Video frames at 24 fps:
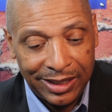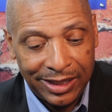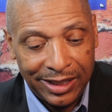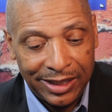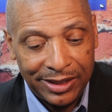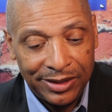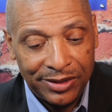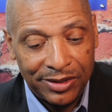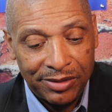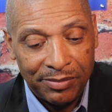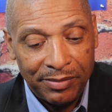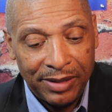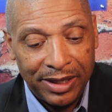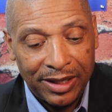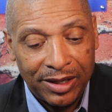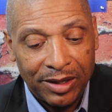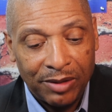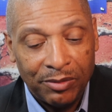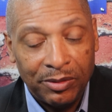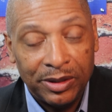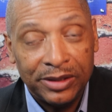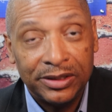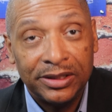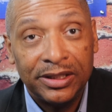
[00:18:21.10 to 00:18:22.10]
in
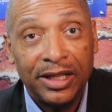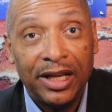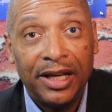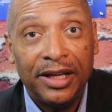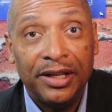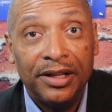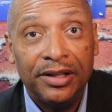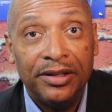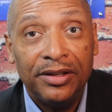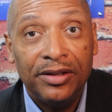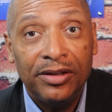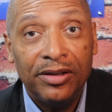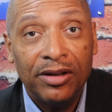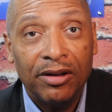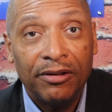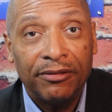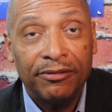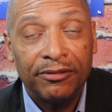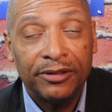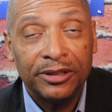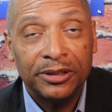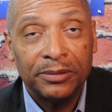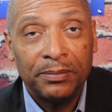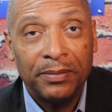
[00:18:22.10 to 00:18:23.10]
Jamaica, we say,
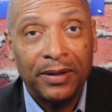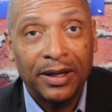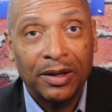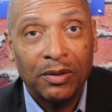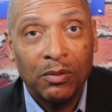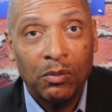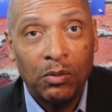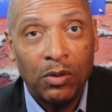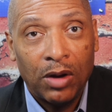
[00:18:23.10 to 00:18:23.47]
enough respect,